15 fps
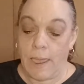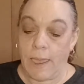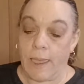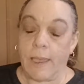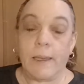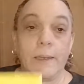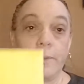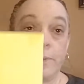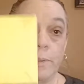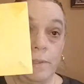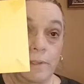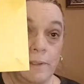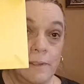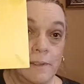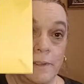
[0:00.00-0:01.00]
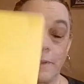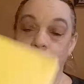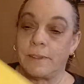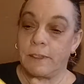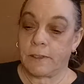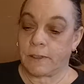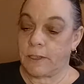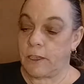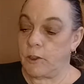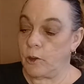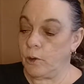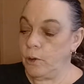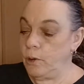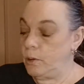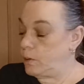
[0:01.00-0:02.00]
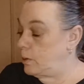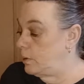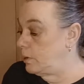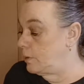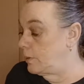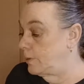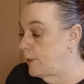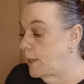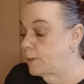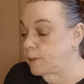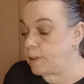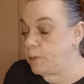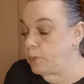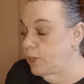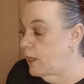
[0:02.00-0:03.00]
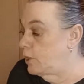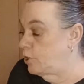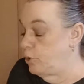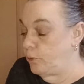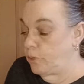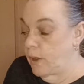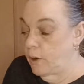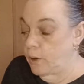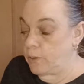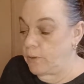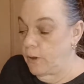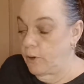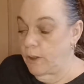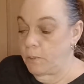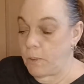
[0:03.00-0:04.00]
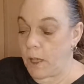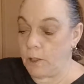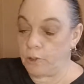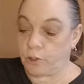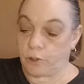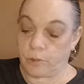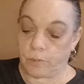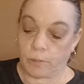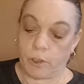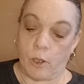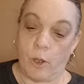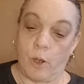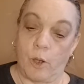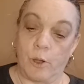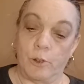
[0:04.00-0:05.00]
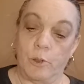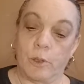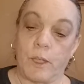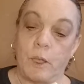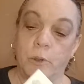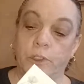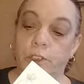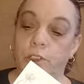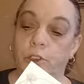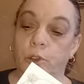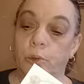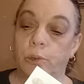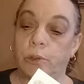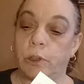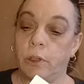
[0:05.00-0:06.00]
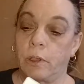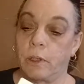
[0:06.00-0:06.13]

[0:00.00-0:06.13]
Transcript: And just here, Leslie, thank you very, very much. Oh, look how cute.